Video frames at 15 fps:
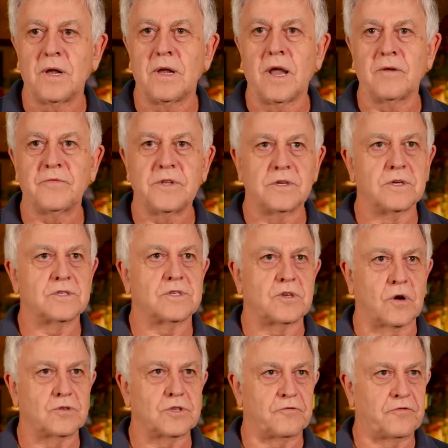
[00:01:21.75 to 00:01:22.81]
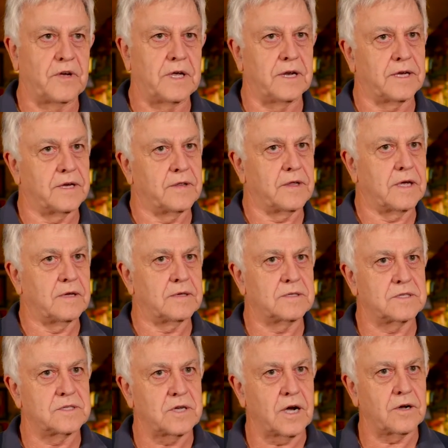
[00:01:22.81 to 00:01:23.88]
love the nostalgic feeling and they
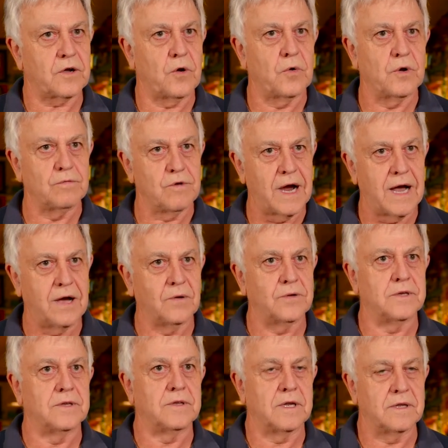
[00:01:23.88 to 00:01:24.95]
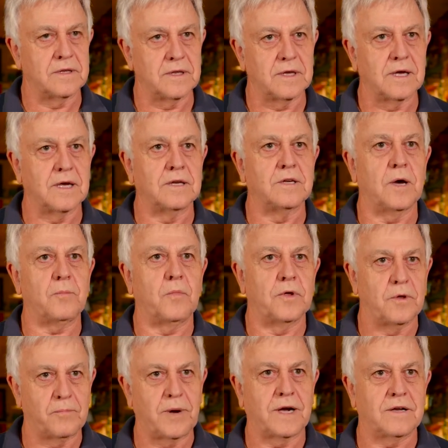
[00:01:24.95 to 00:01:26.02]
start going around and then they end up with
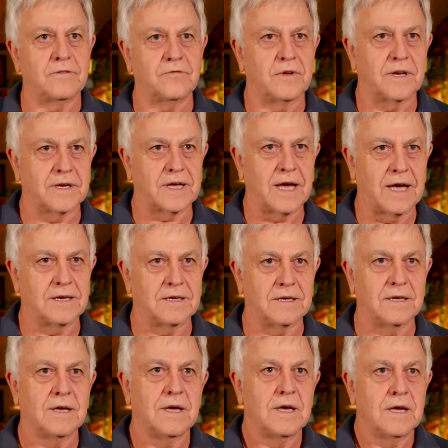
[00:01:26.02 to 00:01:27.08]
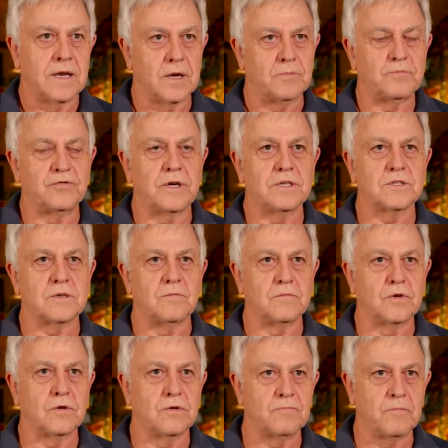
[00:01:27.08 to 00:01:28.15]
a bucket full of candy, and it brings them
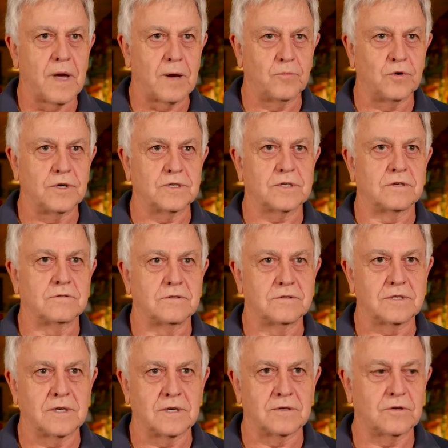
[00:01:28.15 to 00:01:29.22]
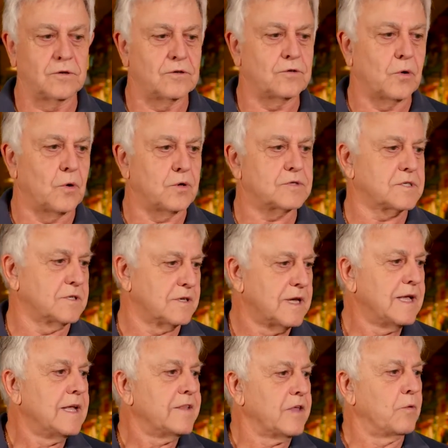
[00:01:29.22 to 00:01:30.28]
good memories and uh, good thoughts, and
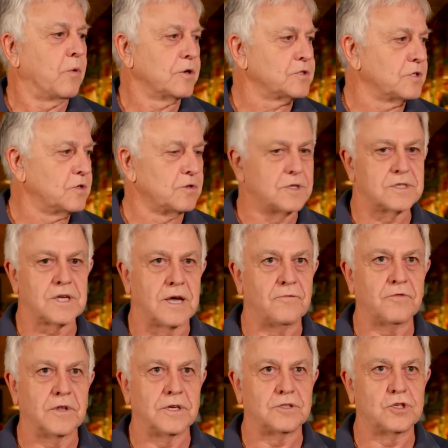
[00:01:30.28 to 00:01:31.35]
they want to do the same for their